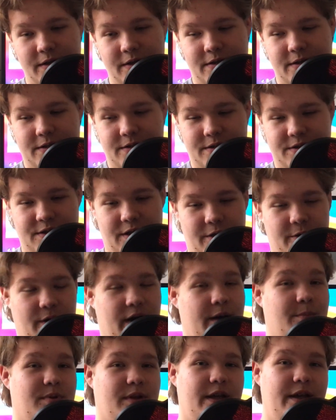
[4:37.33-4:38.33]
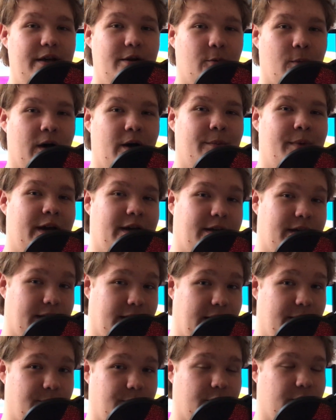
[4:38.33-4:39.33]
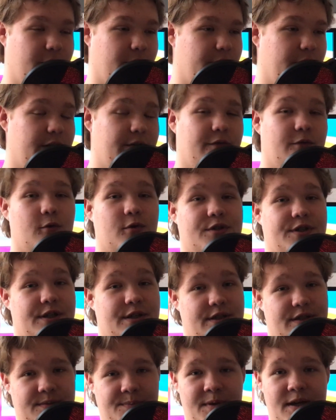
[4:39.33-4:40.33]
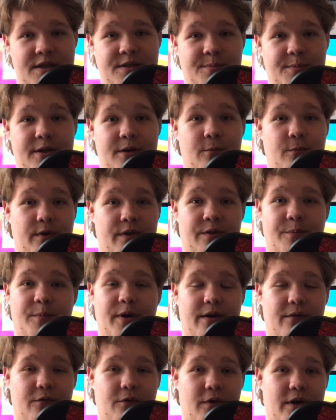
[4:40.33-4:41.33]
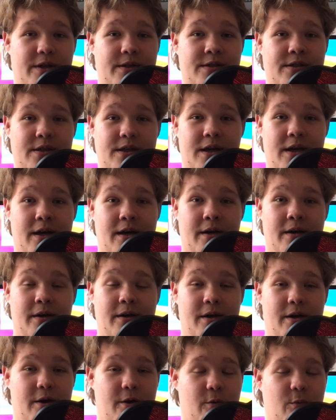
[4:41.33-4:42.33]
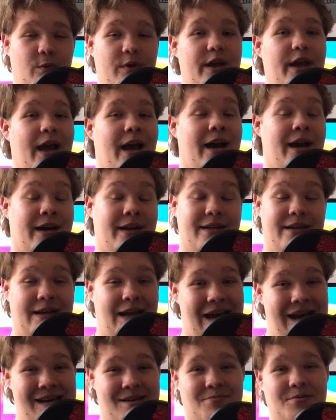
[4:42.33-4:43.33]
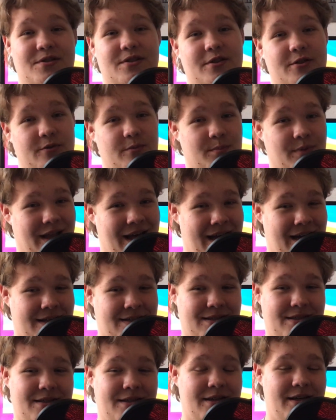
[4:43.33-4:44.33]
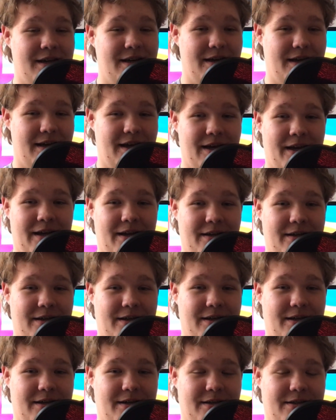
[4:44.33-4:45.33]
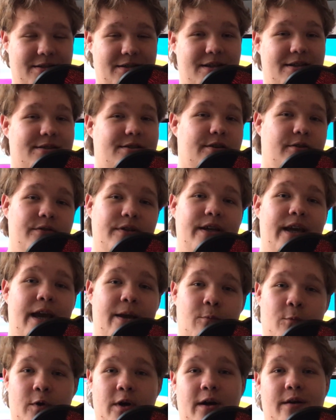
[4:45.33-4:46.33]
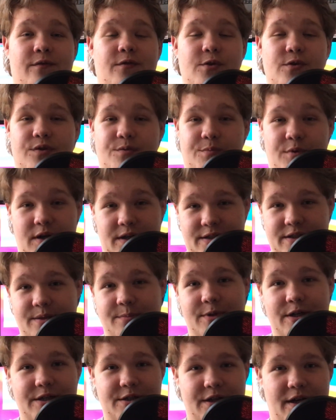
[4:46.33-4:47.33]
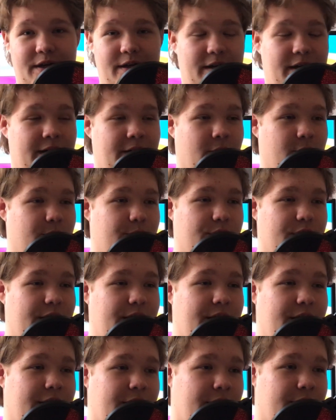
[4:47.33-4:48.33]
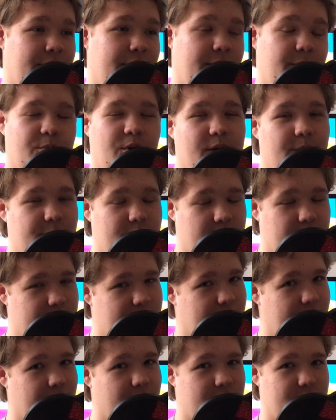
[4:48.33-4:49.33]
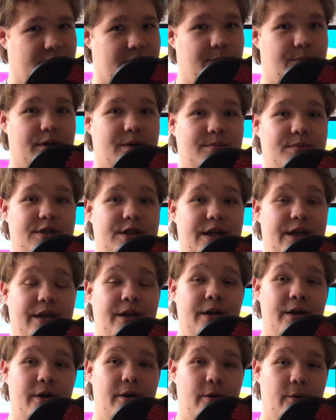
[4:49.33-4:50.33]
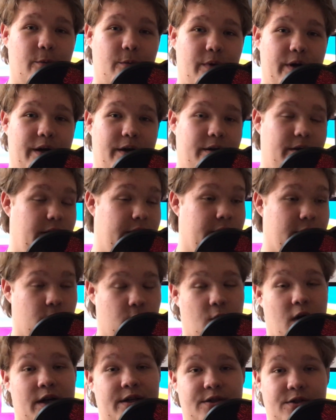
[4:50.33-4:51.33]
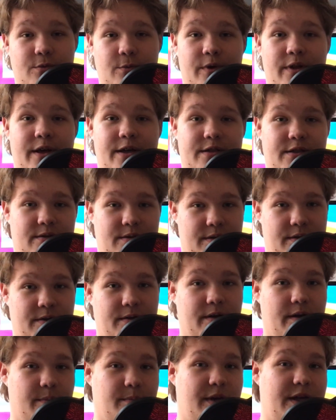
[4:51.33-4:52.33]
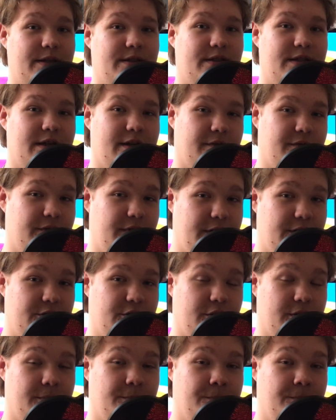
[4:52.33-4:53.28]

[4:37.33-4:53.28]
So I played a while back a game called Unfortunate Spaceman with my friends. We had an absolute blast. And it's the only game where I've used proximity chat. I don't play any popular titles like PUBG and Rust, where that's a mainstay feature.